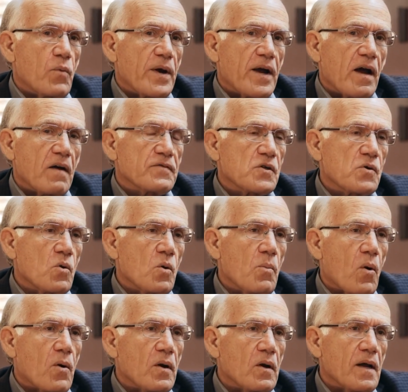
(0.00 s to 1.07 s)
we have school
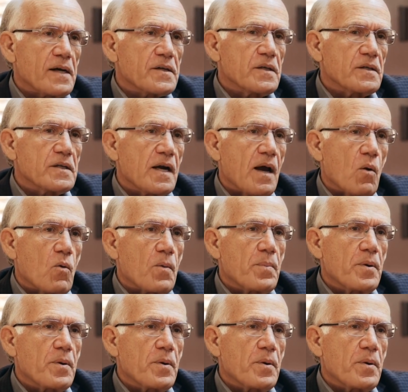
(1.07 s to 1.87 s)
board elections now where